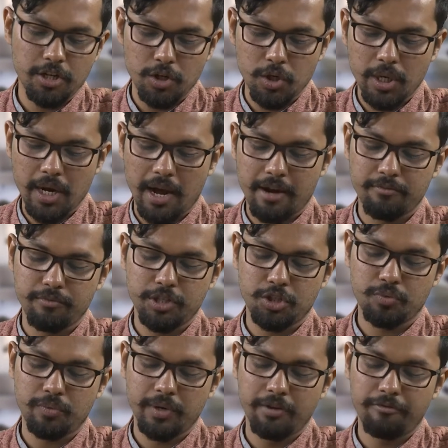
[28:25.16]
look and
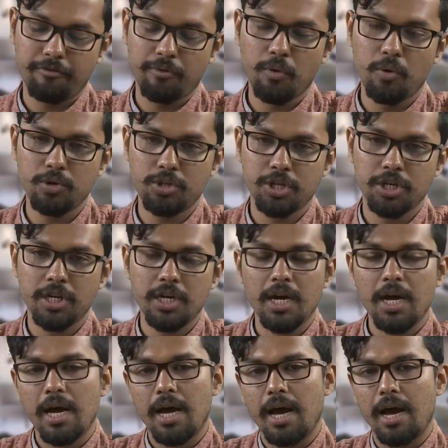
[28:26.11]
which will float
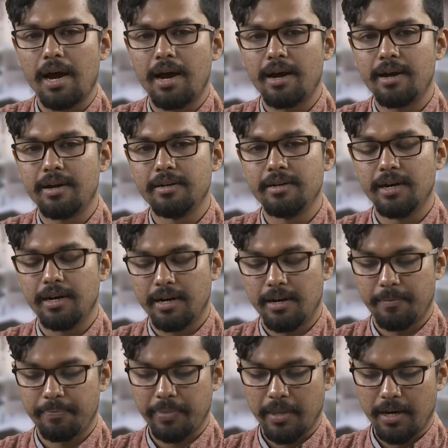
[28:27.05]
and
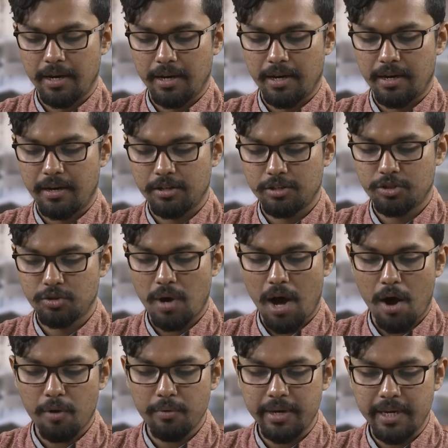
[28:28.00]
um, uh, so
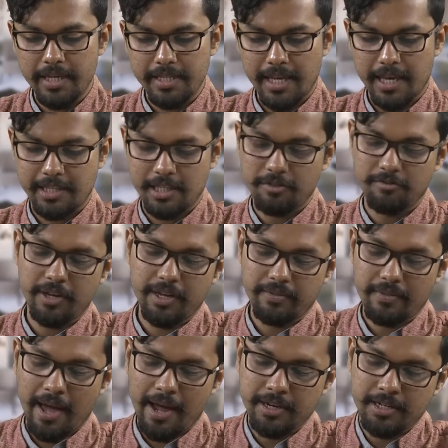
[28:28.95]
how he is
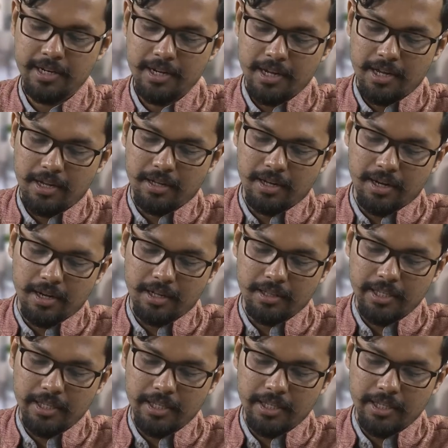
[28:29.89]
achieving that uh,